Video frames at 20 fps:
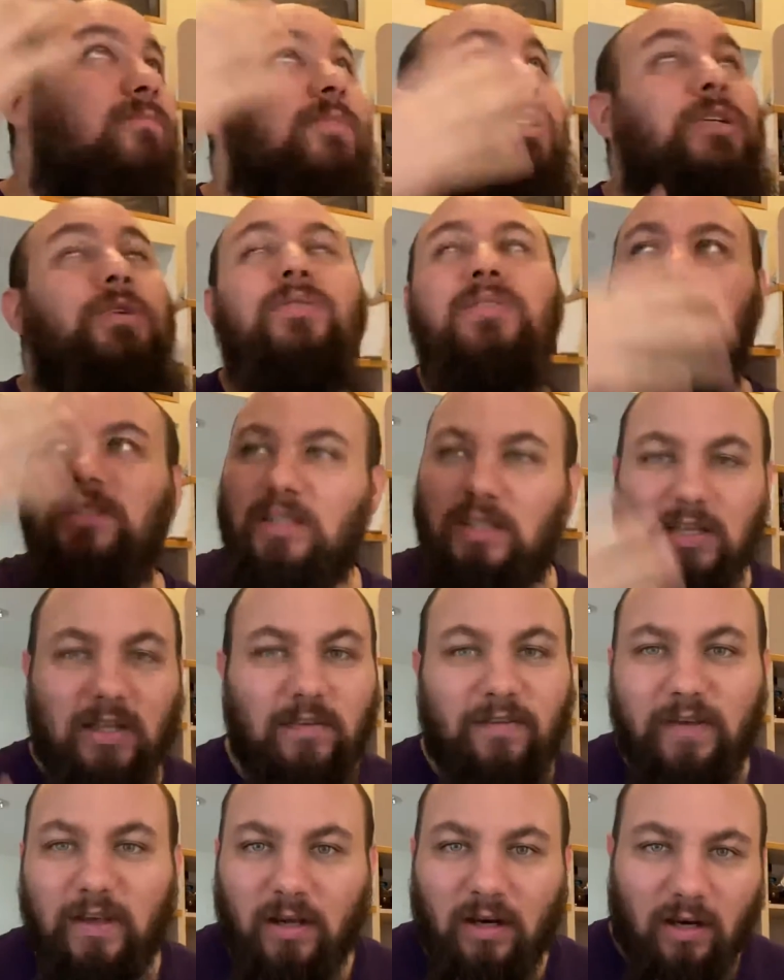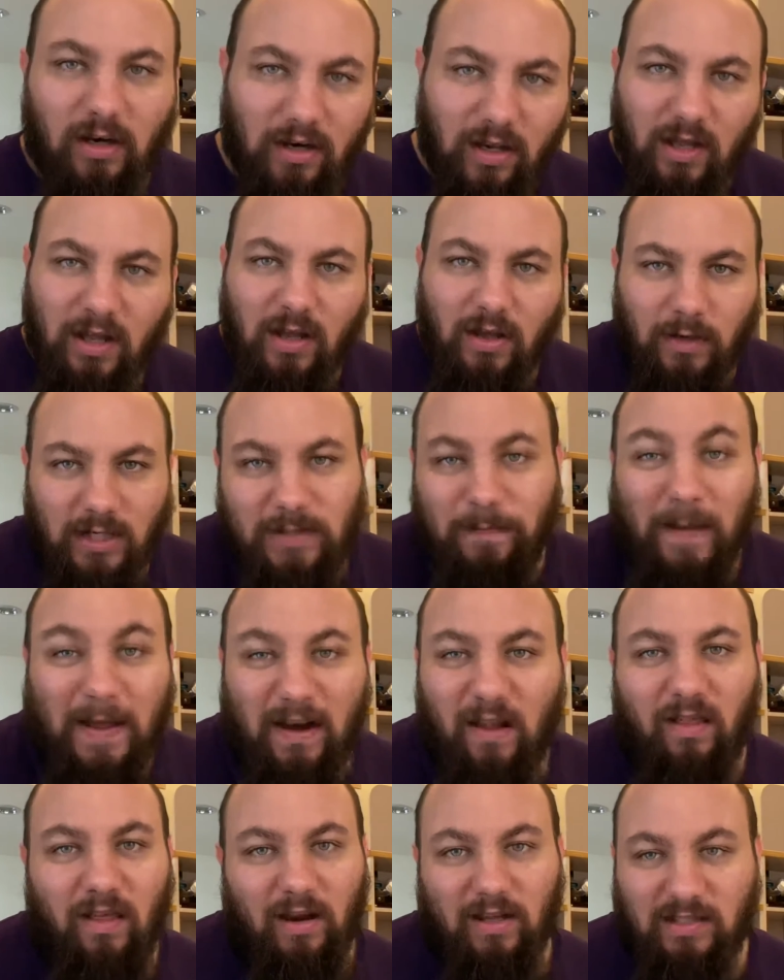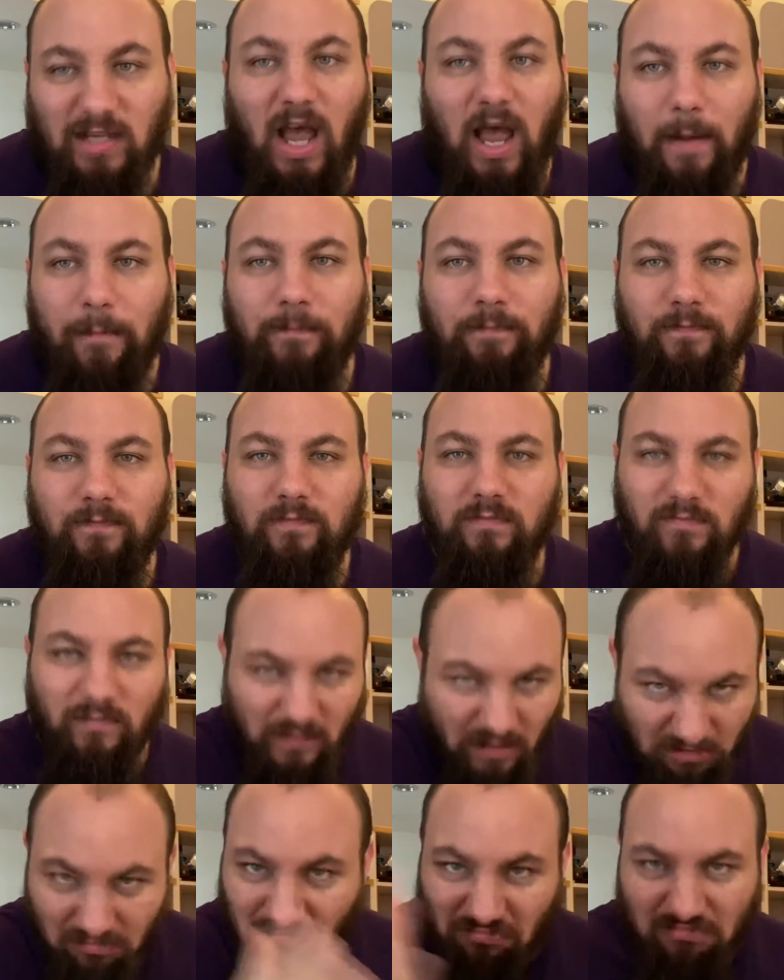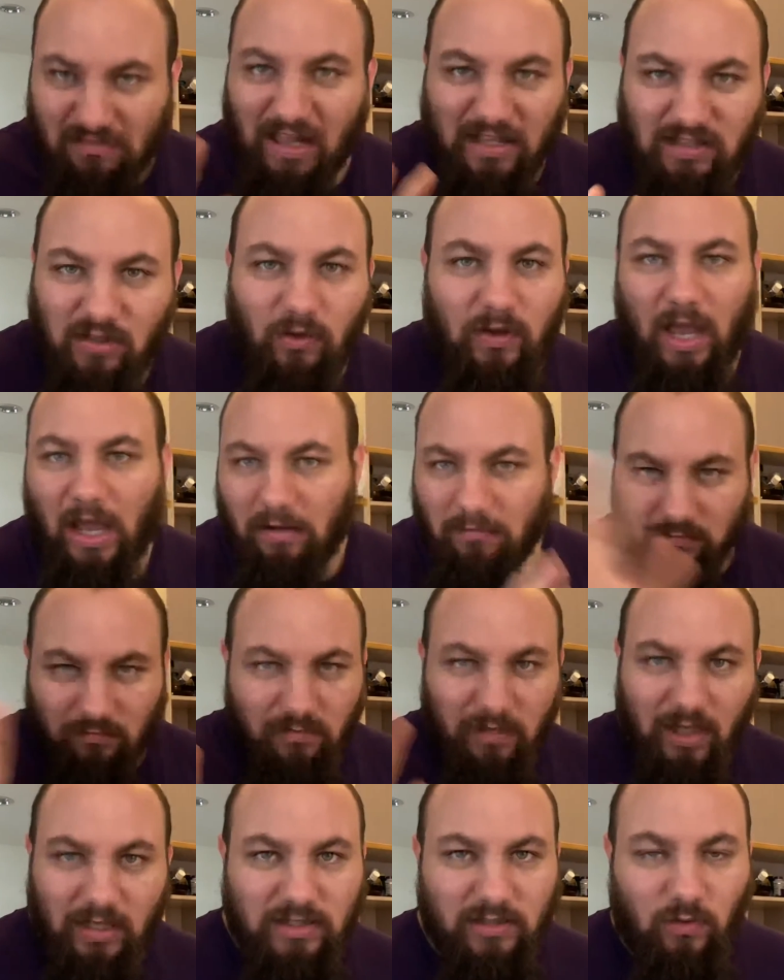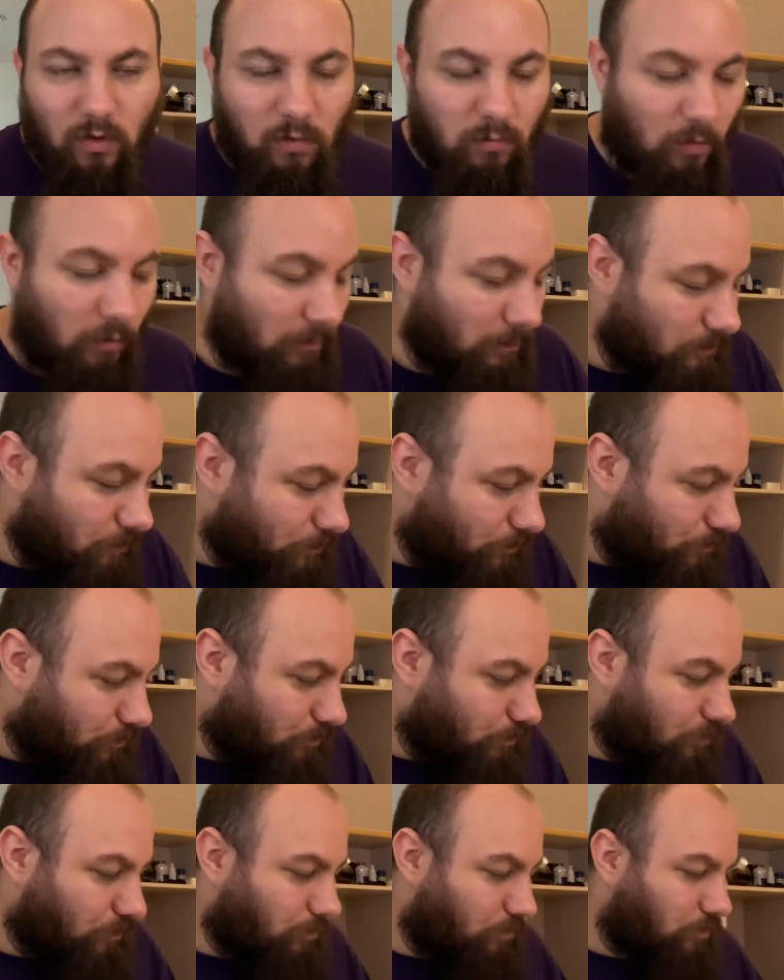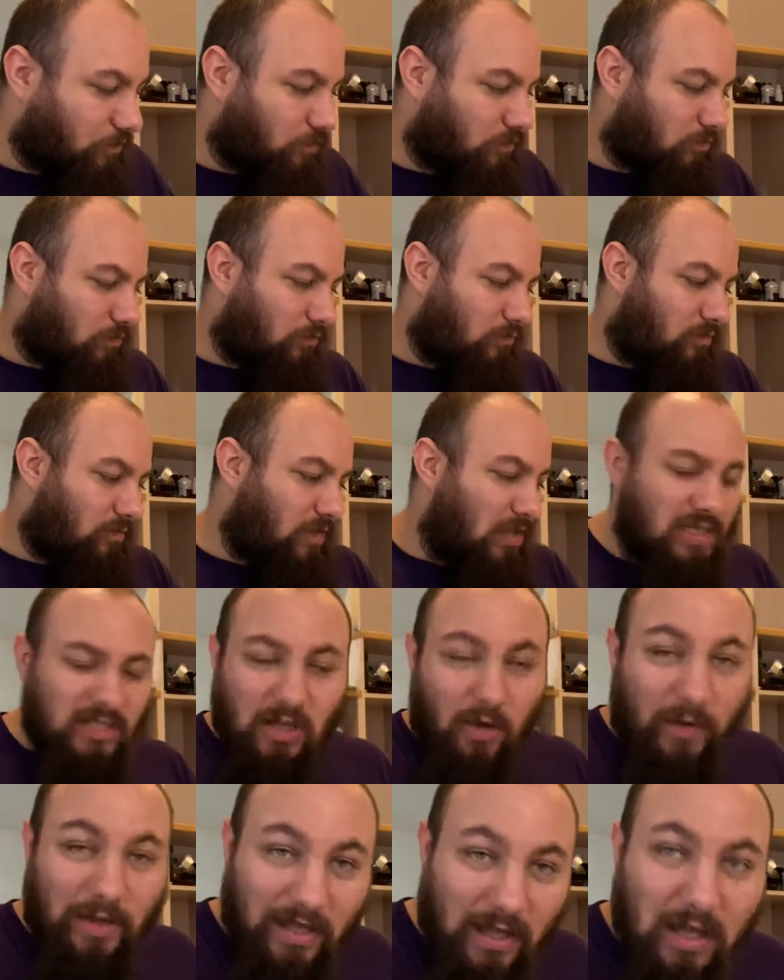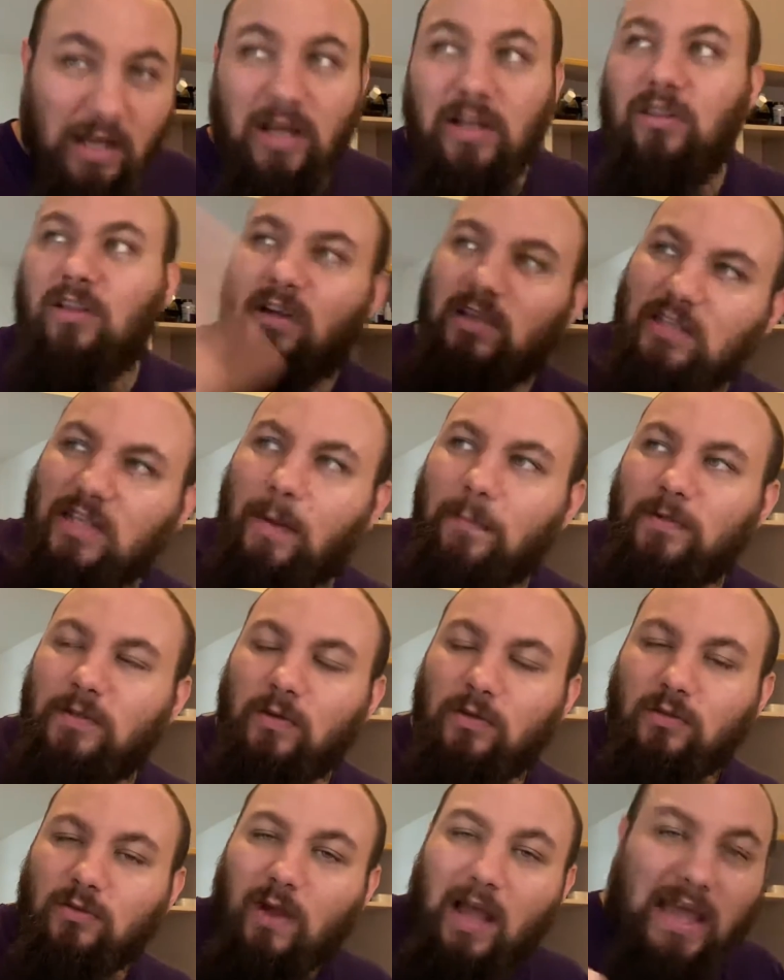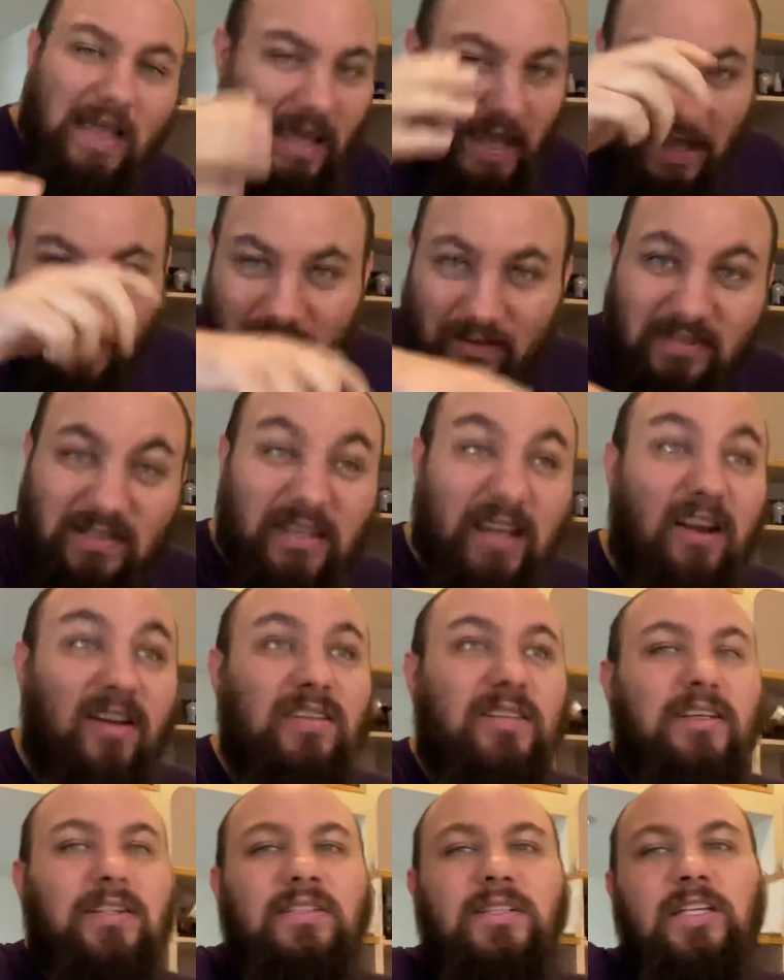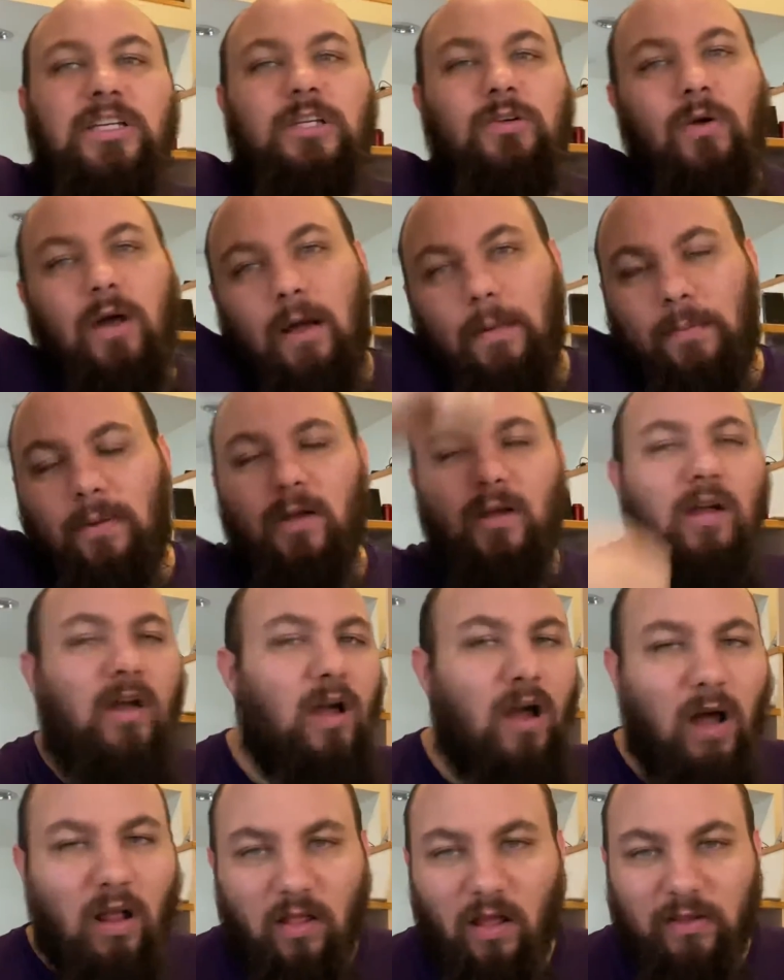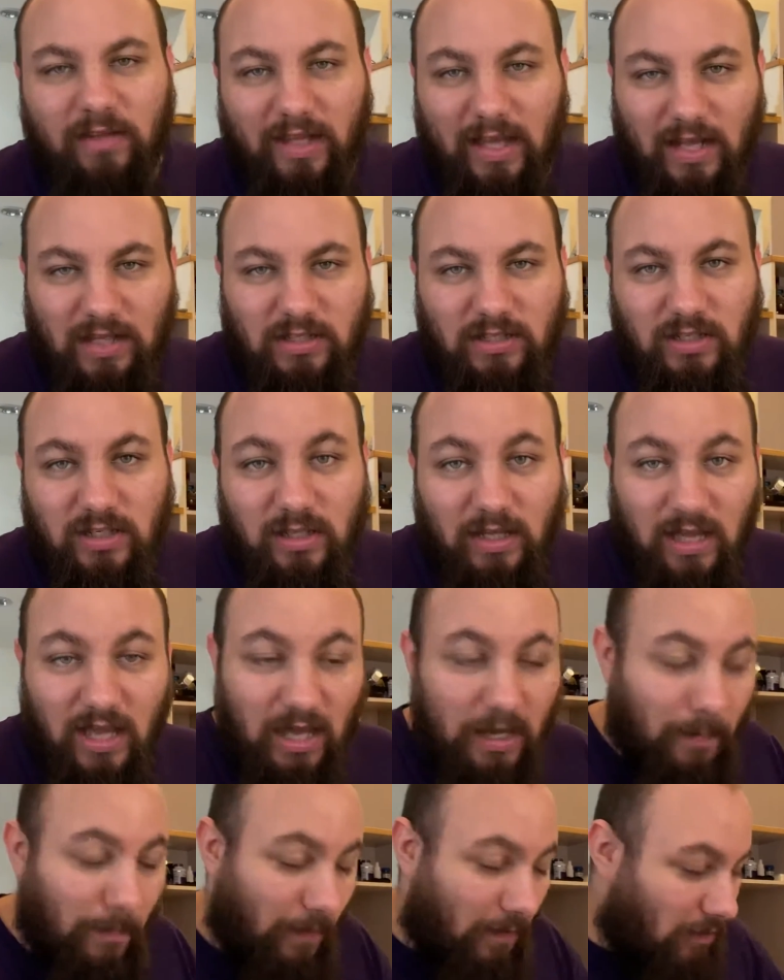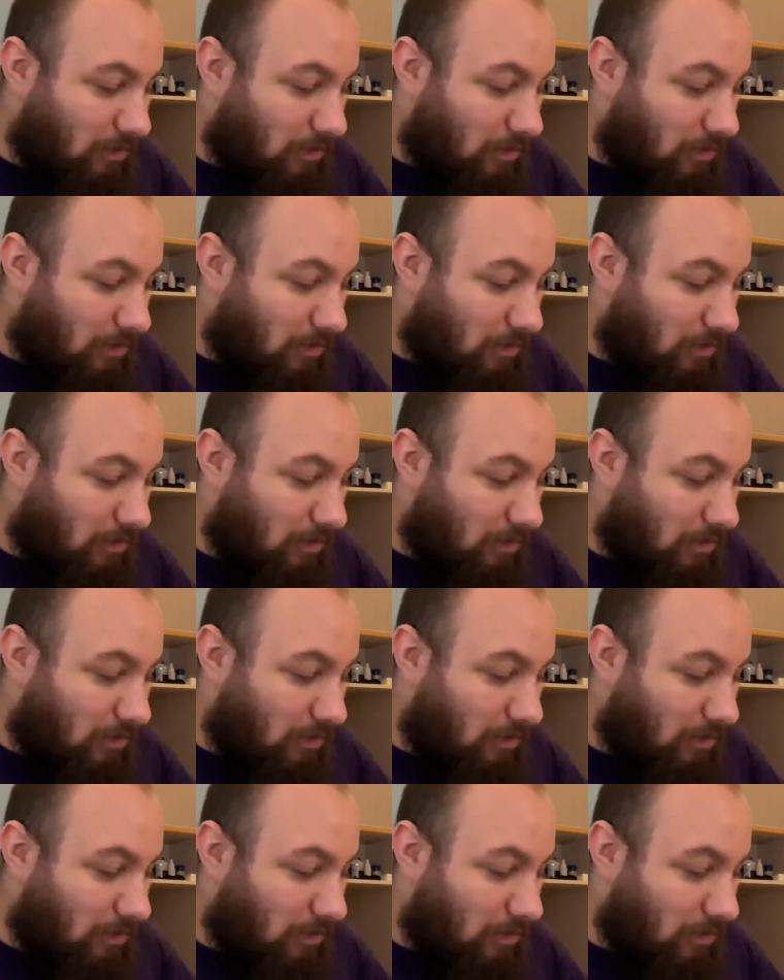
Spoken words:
used to live here spent a lot of time. And that's okay. That's normal. And so he looks up to his right, and the stairs continue up along the edge to the keep.